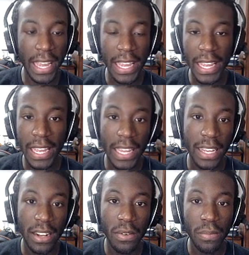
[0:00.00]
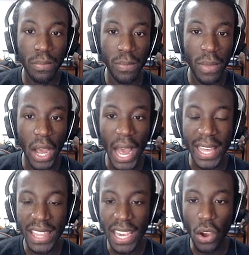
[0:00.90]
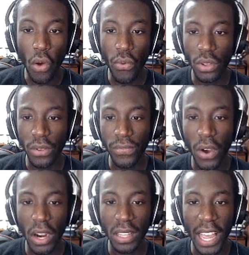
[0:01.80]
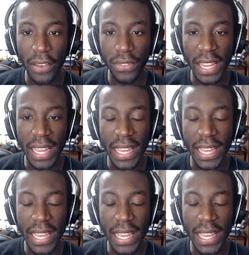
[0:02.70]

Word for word: and I think over on the far left